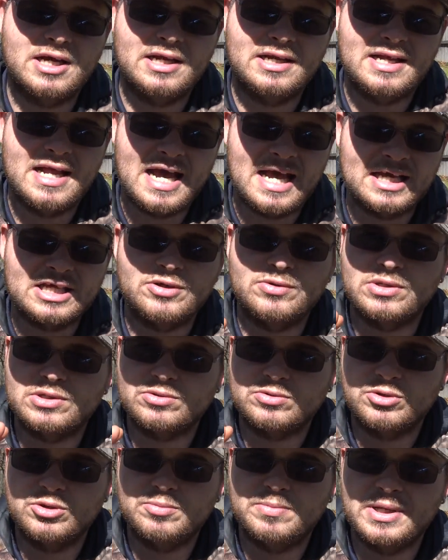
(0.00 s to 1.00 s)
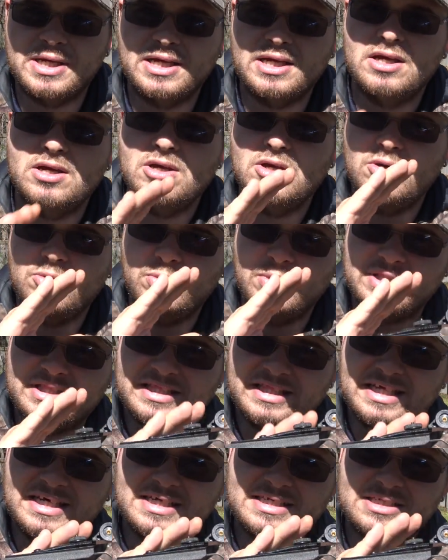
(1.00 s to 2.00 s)
an accurate grouping
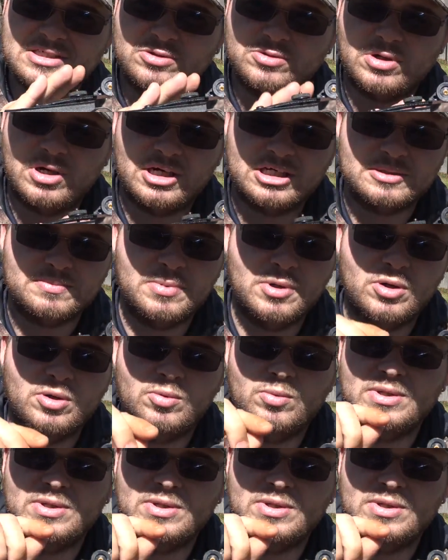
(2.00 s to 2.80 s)
with this crossbow